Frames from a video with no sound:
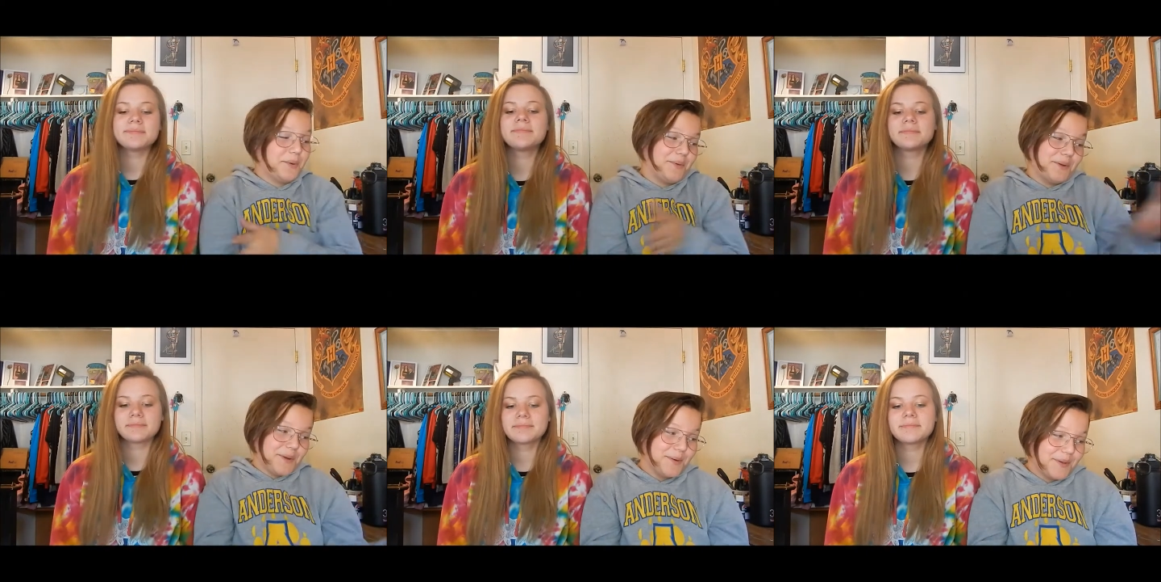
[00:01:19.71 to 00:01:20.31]

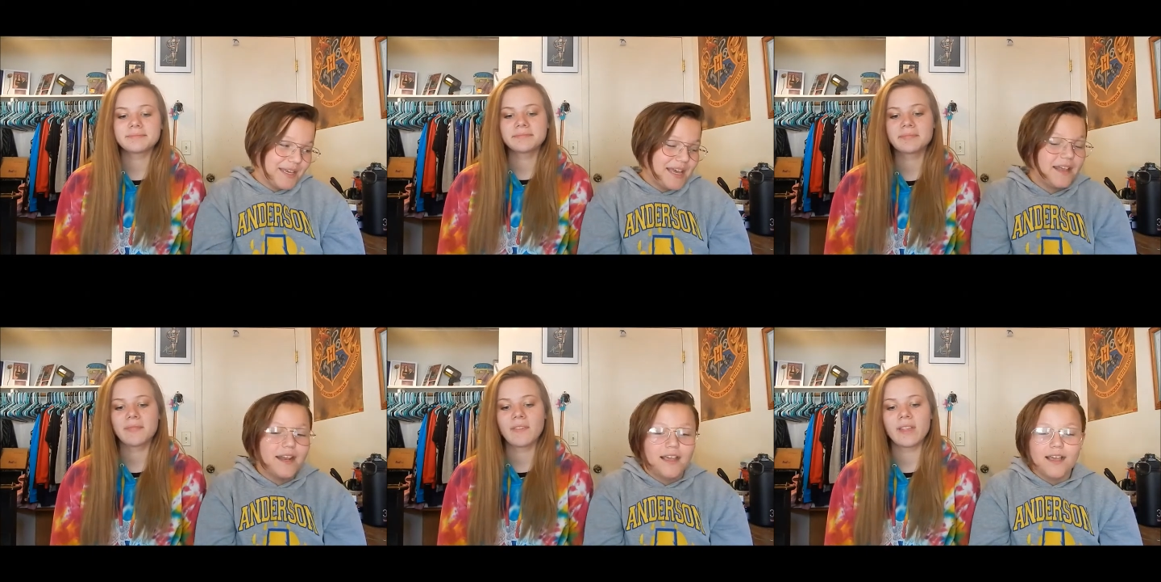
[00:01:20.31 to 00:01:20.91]
Speaker 1: Don't know
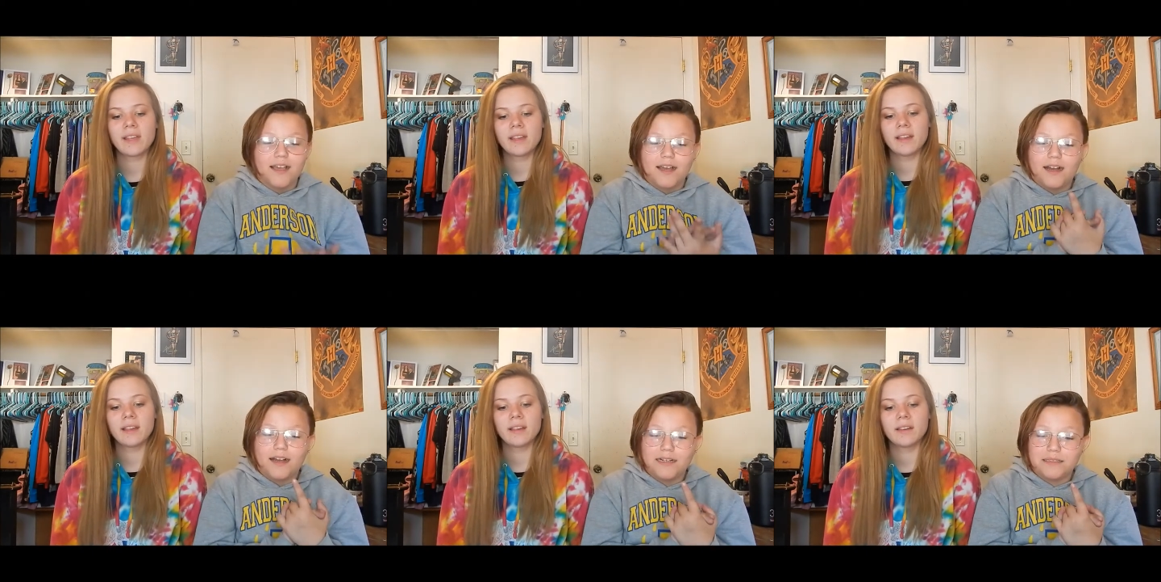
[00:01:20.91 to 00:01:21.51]
yet.
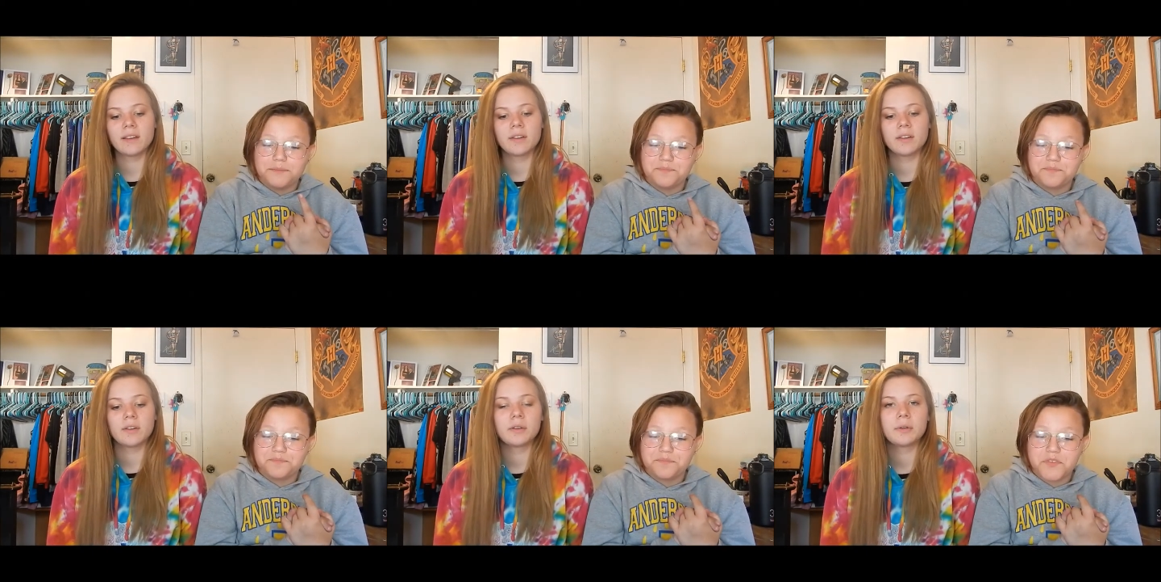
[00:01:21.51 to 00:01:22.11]

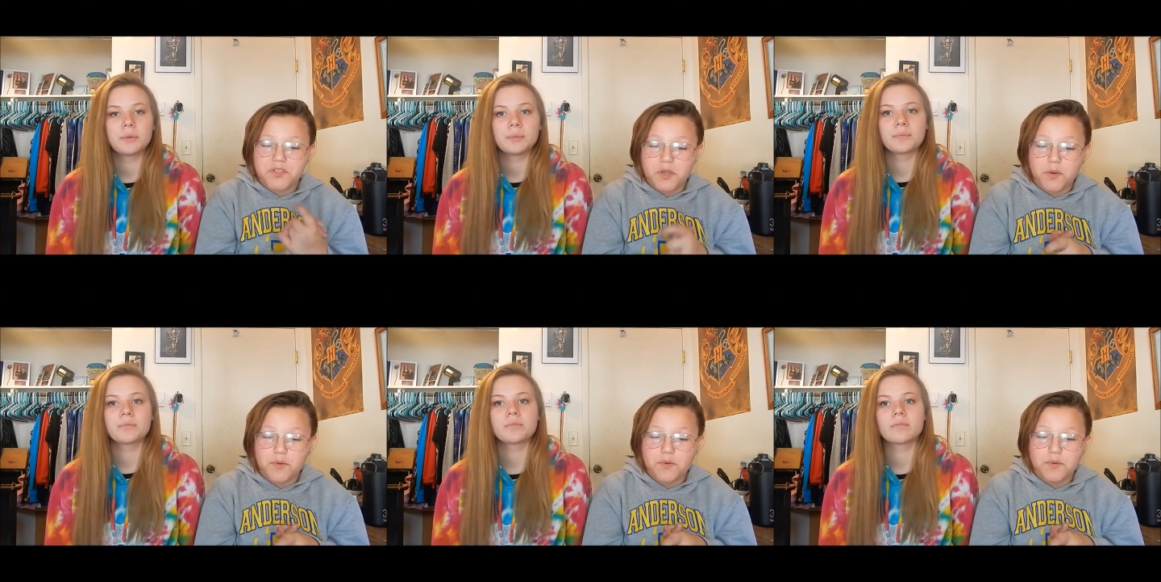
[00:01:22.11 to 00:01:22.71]
Um,
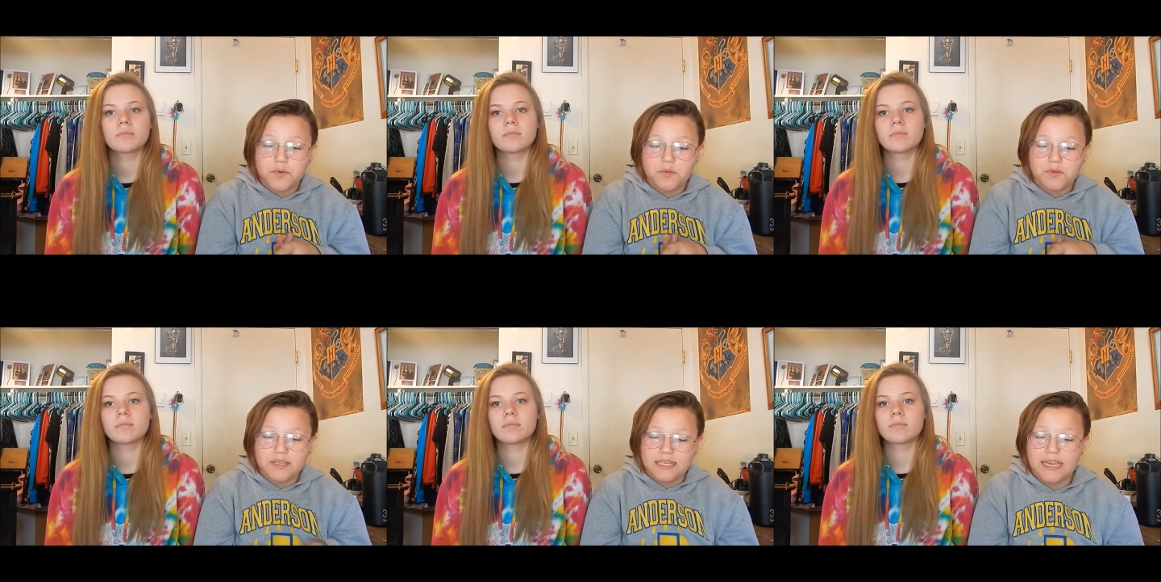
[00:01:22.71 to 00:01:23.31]

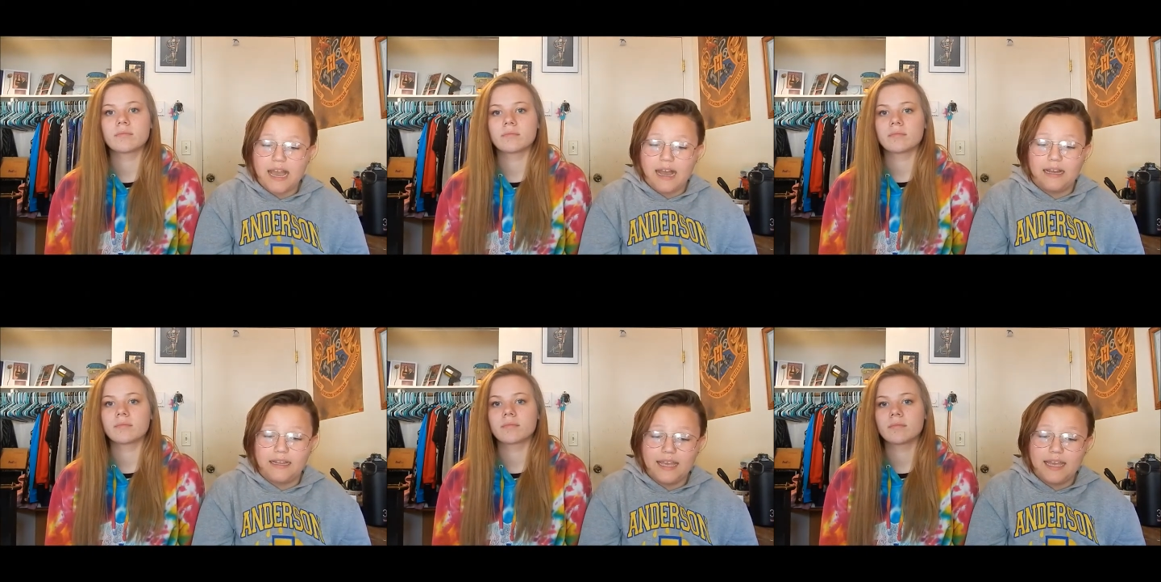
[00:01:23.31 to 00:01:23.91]
so
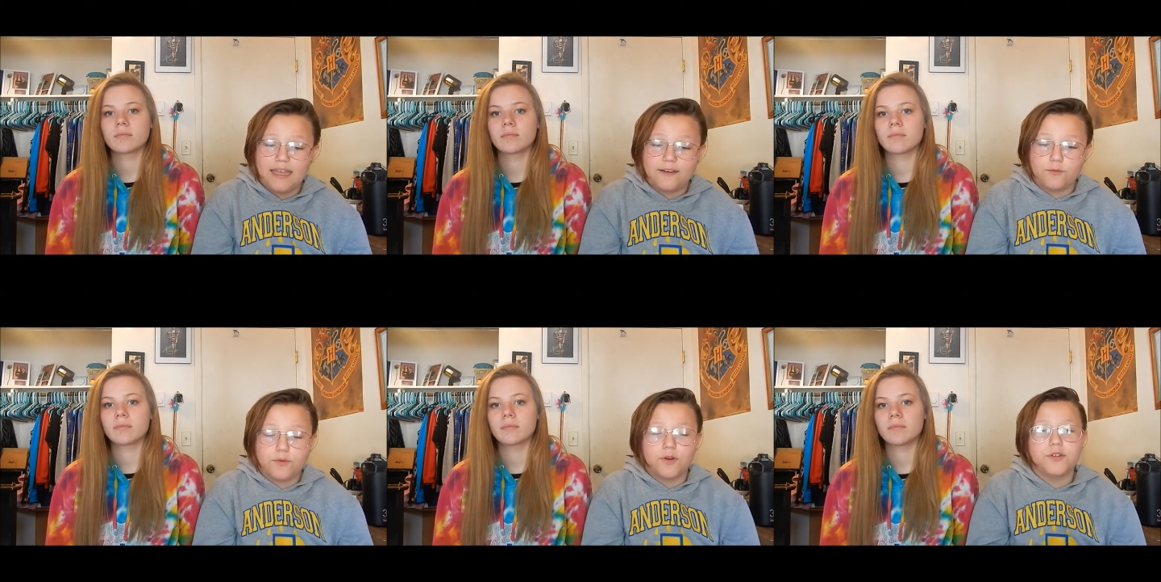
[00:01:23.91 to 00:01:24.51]
yeah,
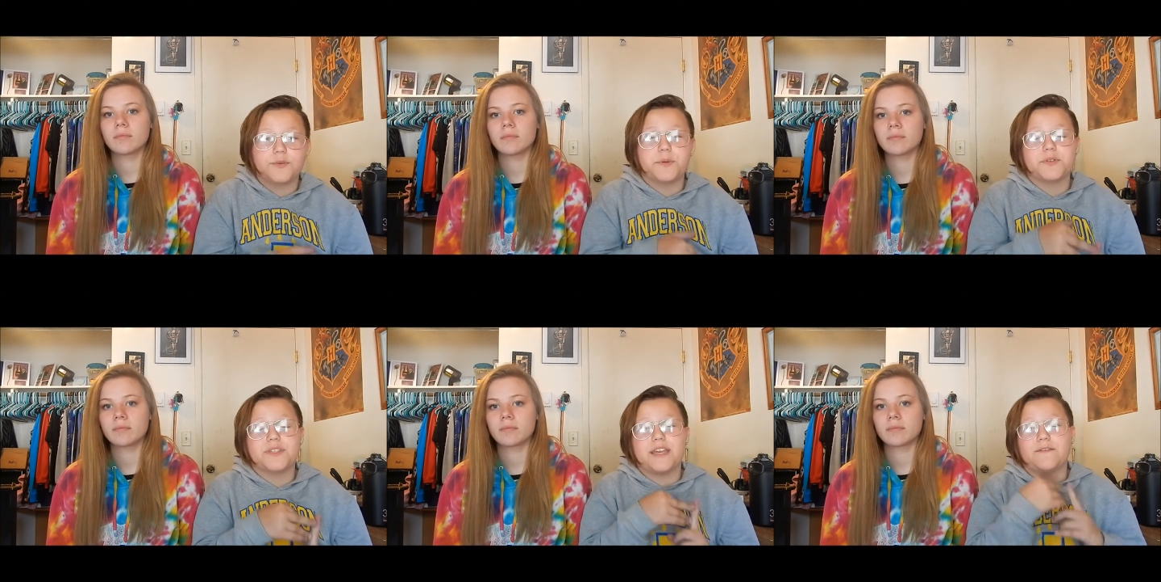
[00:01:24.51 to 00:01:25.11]
and we're going to
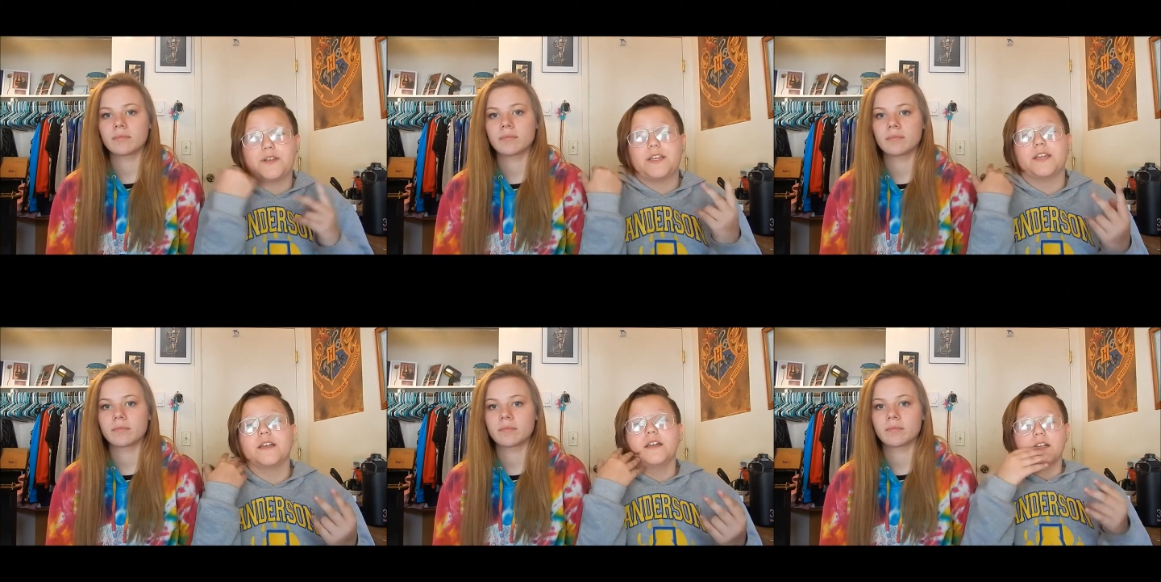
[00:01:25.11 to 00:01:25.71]
post
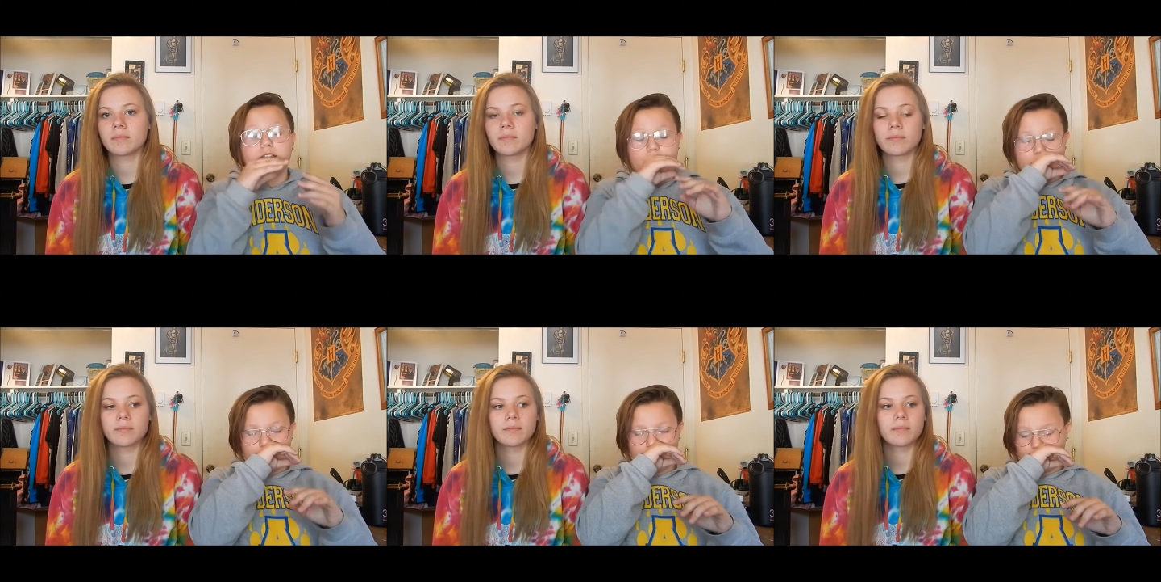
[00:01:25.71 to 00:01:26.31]
every,
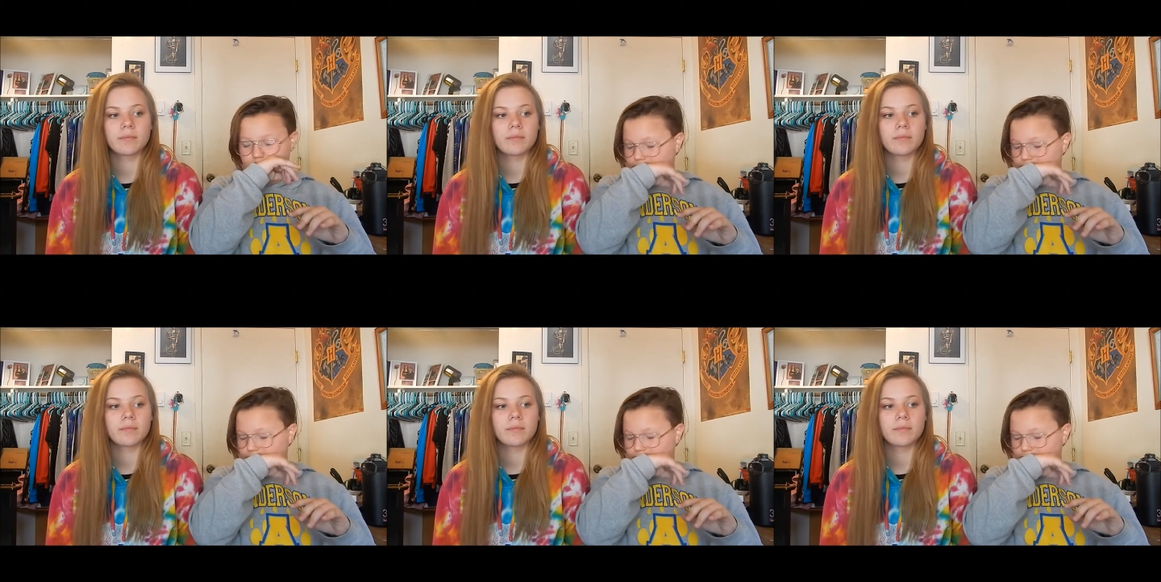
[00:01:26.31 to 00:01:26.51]
so